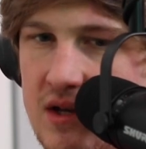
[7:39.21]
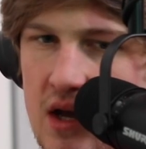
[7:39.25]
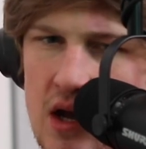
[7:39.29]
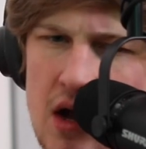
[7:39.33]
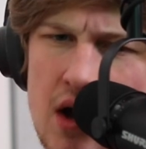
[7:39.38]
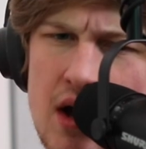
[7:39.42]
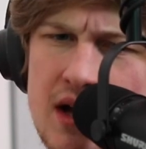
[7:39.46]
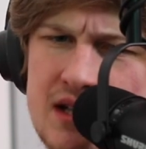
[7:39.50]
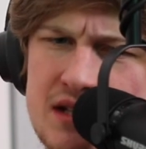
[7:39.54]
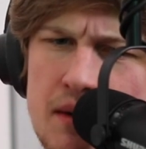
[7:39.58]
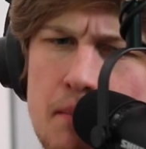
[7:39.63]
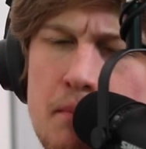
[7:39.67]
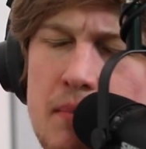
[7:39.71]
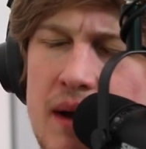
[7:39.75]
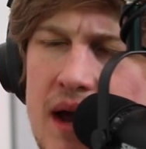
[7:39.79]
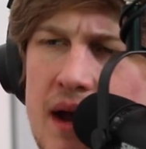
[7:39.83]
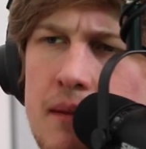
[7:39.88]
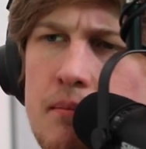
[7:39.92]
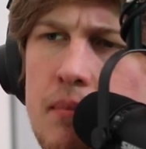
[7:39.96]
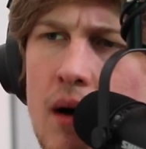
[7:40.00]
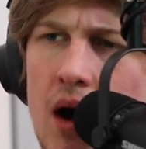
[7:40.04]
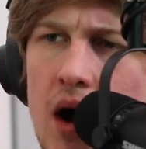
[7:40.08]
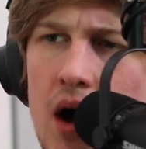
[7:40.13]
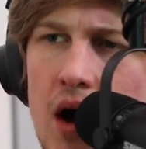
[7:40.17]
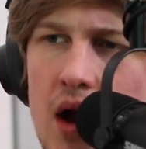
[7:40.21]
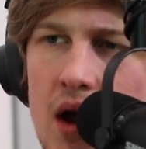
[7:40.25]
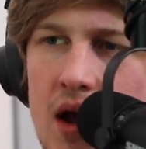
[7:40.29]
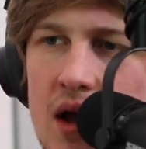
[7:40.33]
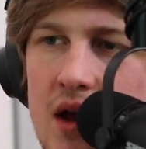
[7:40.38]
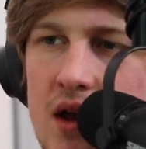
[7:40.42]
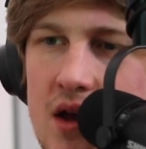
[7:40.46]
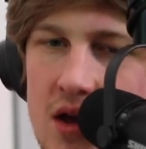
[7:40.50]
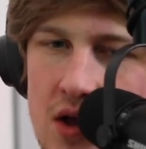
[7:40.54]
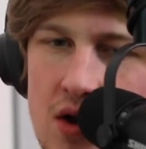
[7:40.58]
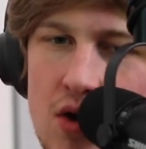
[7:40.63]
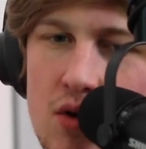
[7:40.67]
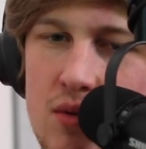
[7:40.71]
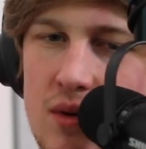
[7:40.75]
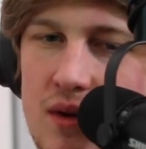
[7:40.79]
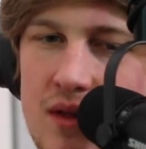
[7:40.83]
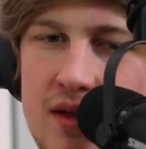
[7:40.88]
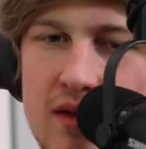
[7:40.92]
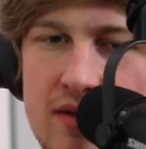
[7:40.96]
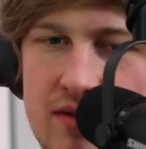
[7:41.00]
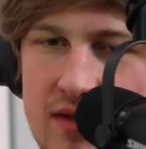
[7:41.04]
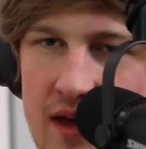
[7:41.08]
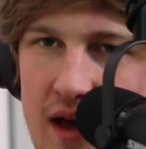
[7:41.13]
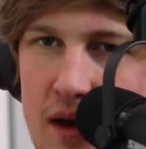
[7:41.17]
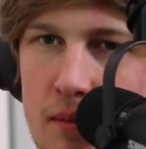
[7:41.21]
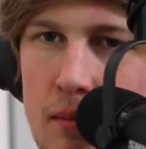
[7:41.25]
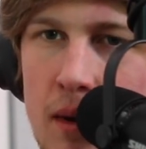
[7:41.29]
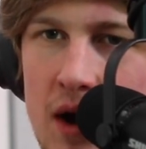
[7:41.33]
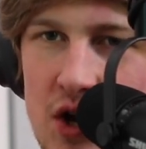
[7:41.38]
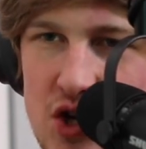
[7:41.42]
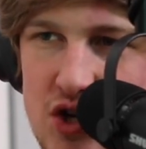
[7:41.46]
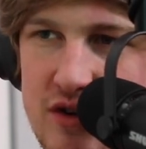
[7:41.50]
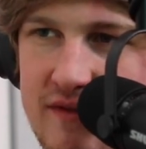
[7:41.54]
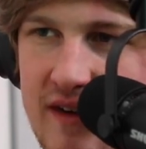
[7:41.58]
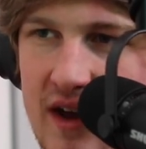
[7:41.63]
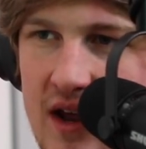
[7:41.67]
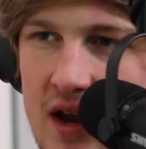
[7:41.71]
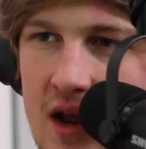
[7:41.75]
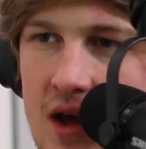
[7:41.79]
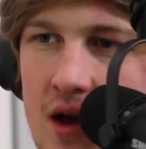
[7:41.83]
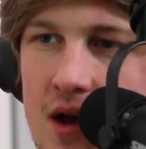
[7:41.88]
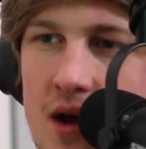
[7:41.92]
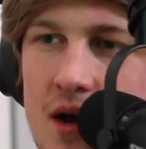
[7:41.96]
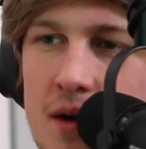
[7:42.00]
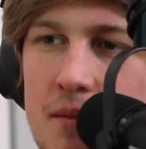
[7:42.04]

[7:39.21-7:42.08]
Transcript: You say, oh, it's a big bug. You don't really think much of it.